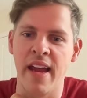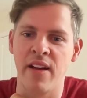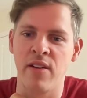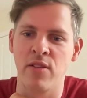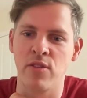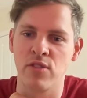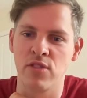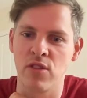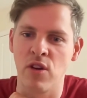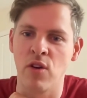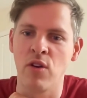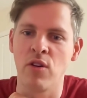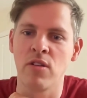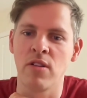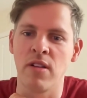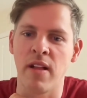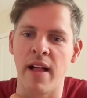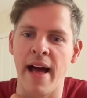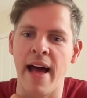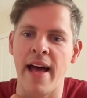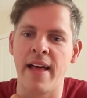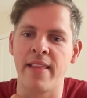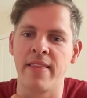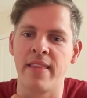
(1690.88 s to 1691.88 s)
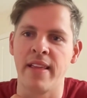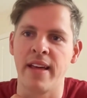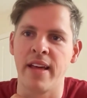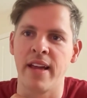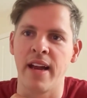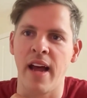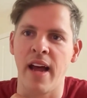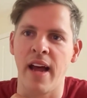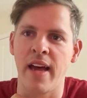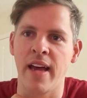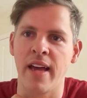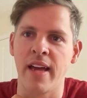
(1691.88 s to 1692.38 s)
And I was so glad
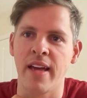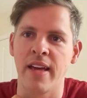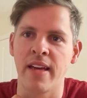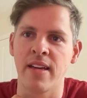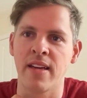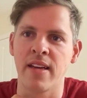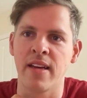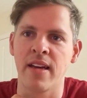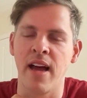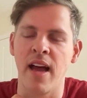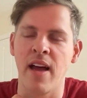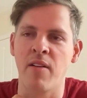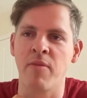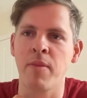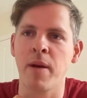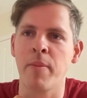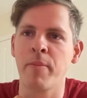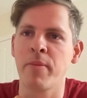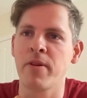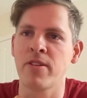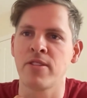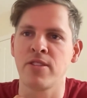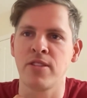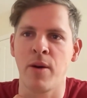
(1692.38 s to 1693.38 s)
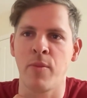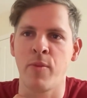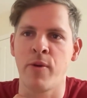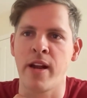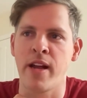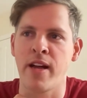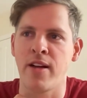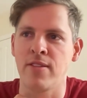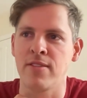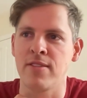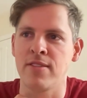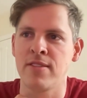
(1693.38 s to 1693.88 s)
that I remember someone
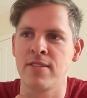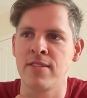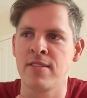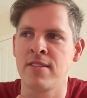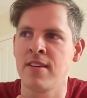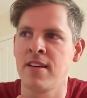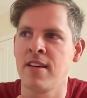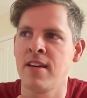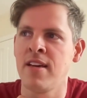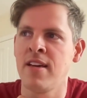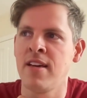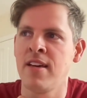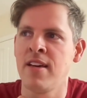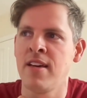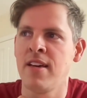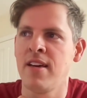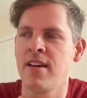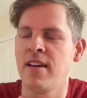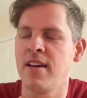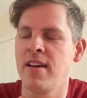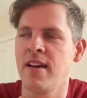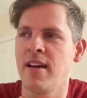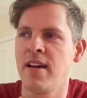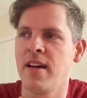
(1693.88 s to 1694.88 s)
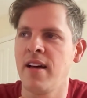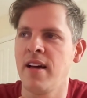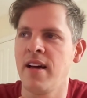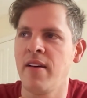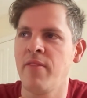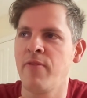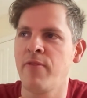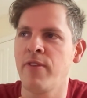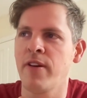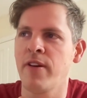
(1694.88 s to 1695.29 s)
else. I